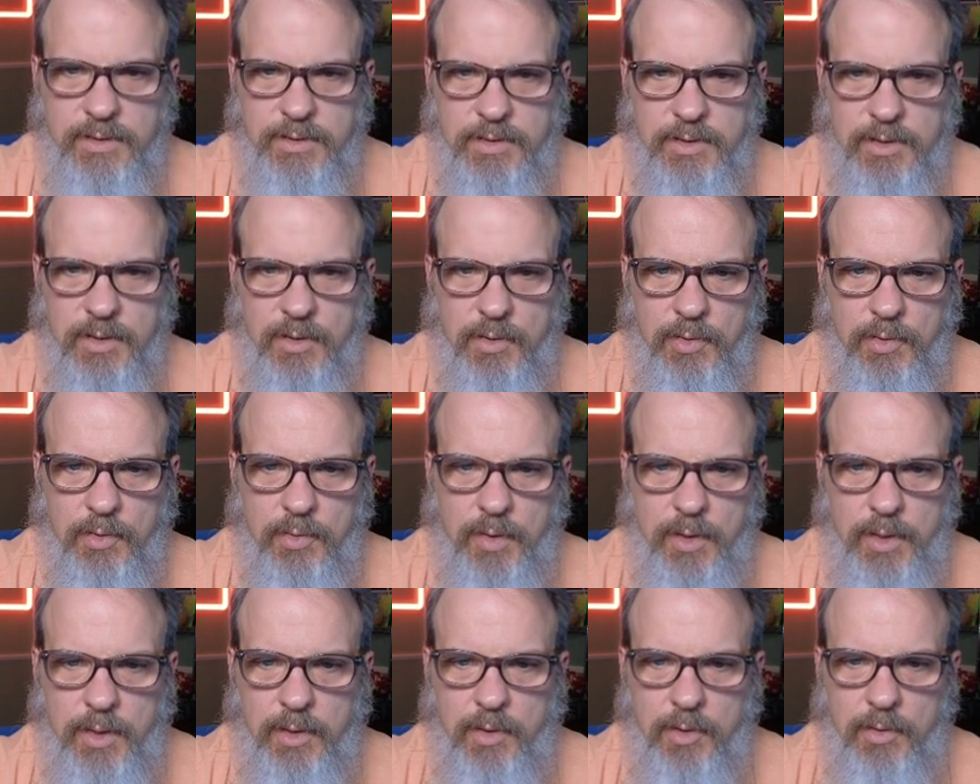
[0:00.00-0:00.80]

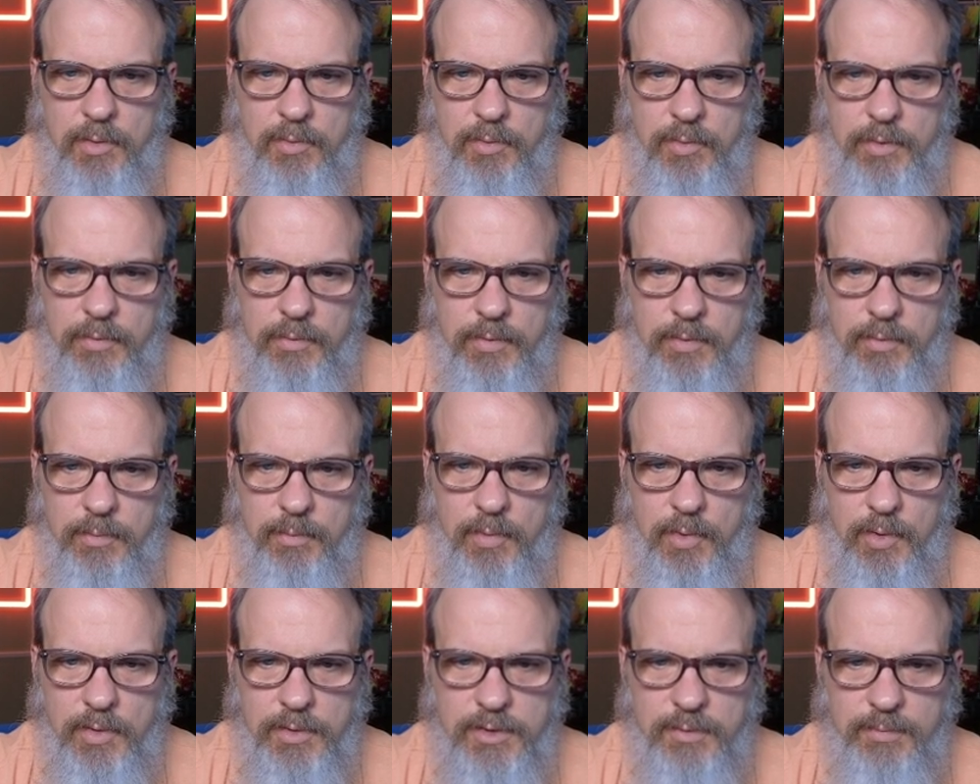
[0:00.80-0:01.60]
So we would
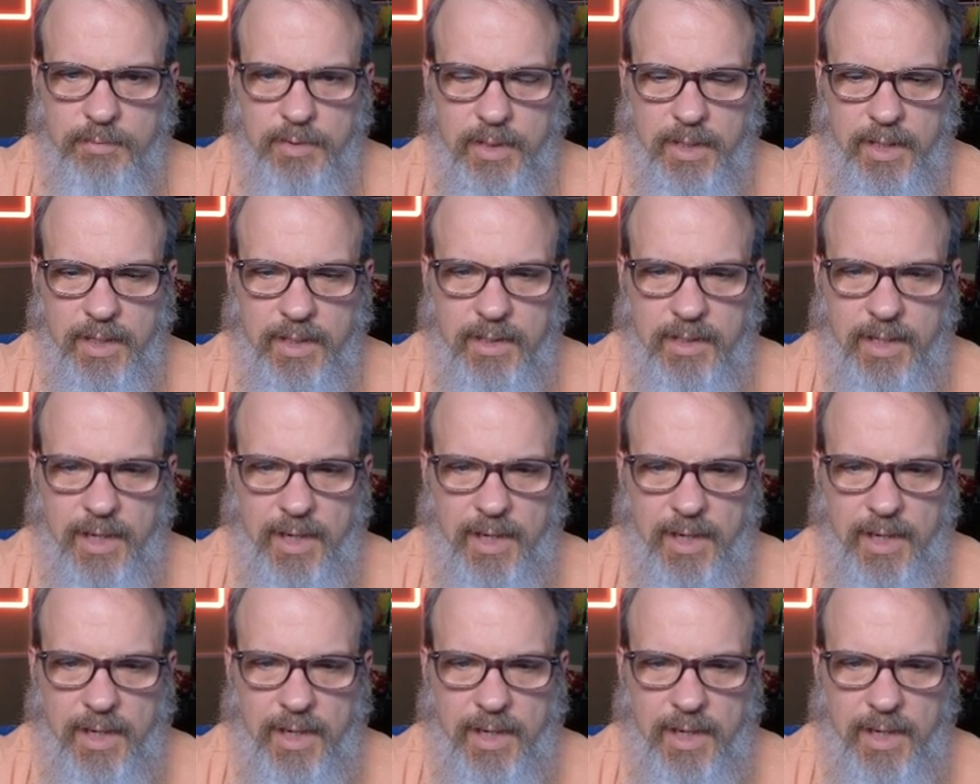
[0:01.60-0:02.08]
multiply